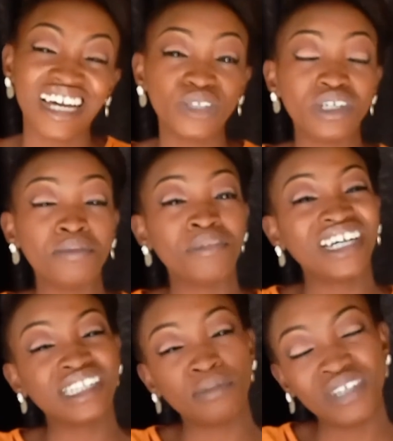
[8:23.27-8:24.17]
Are you a
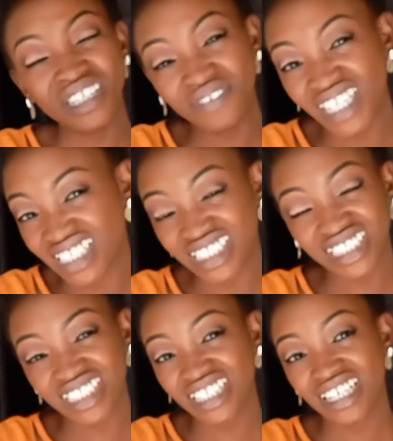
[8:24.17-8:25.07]
man that believes that
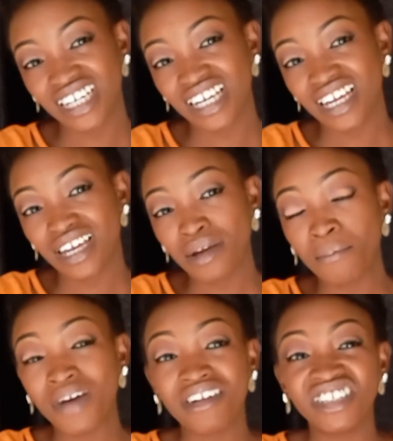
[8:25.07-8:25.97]

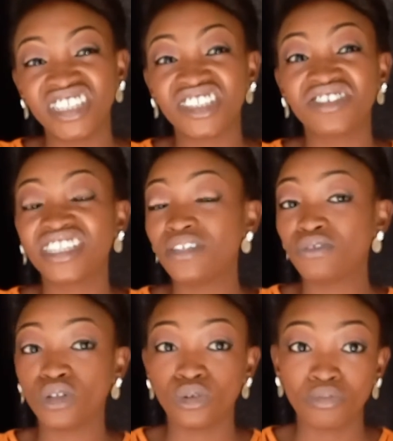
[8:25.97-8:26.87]
marriage is strictly
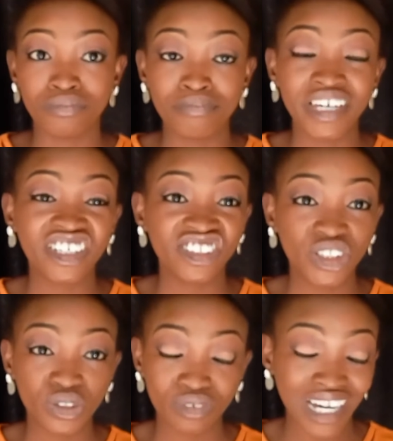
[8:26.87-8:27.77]
for
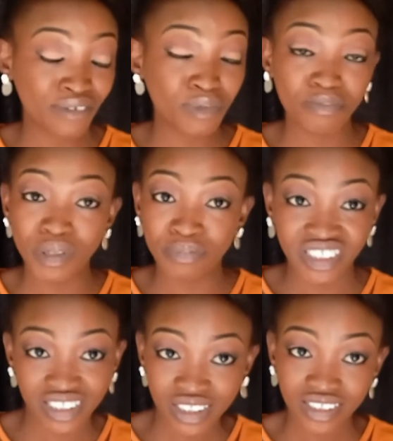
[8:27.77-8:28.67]
having
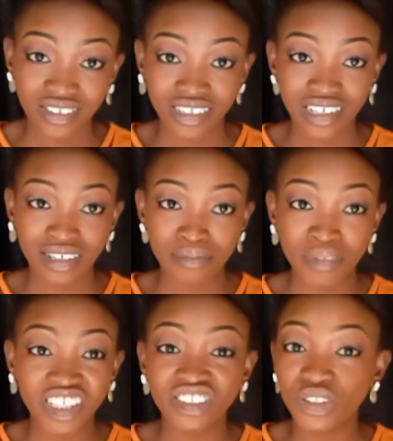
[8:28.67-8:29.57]
babies,
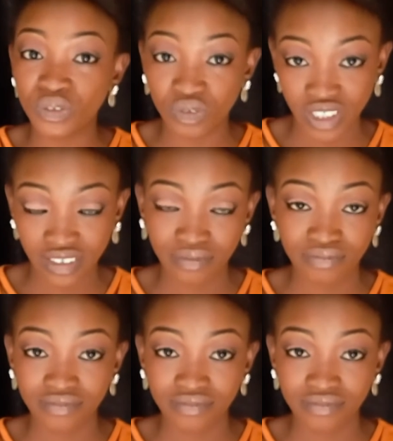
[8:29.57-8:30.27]
making children?